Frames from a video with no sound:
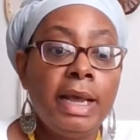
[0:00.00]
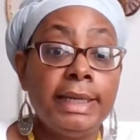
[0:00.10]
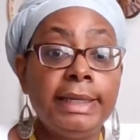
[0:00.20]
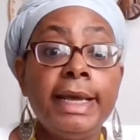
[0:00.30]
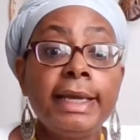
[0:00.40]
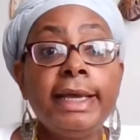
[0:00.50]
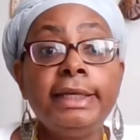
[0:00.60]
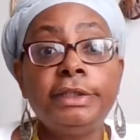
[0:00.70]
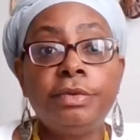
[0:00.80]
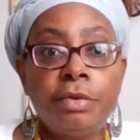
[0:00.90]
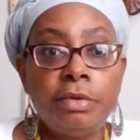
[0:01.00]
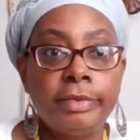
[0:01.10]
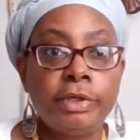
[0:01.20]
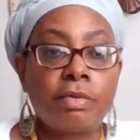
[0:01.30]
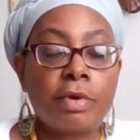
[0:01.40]
In that case, it would
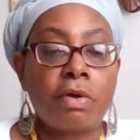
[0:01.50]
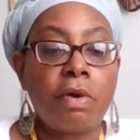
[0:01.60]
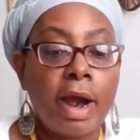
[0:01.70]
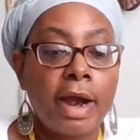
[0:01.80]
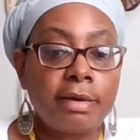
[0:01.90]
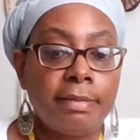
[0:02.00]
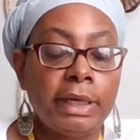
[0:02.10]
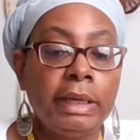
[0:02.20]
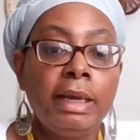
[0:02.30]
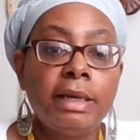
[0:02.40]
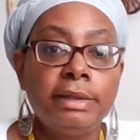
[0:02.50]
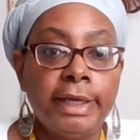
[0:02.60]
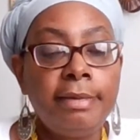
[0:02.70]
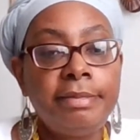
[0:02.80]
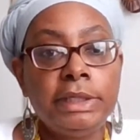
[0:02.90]
be a requirement.
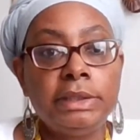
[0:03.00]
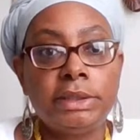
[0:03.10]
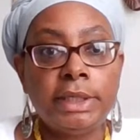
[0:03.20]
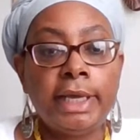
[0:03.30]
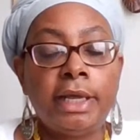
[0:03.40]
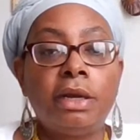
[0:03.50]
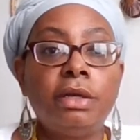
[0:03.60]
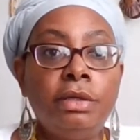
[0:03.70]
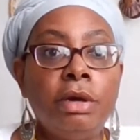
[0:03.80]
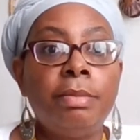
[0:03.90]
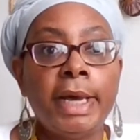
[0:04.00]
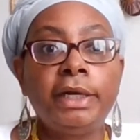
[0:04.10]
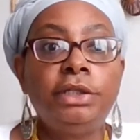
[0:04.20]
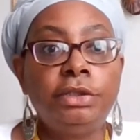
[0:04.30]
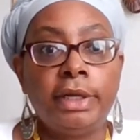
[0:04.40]
That being said,
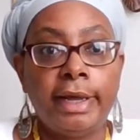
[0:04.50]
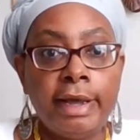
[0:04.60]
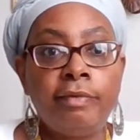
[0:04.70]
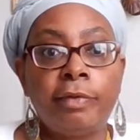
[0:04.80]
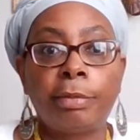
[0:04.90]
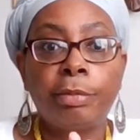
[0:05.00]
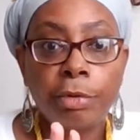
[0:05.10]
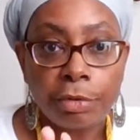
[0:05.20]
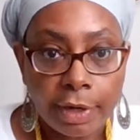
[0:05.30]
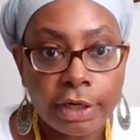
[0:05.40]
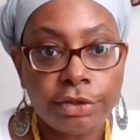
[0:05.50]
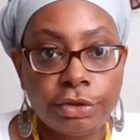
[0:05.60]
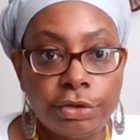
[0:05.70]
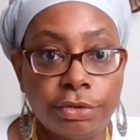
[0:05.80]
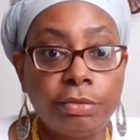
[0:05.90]
nobody should ever
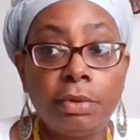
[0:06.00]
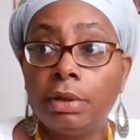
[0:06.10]
pressure you.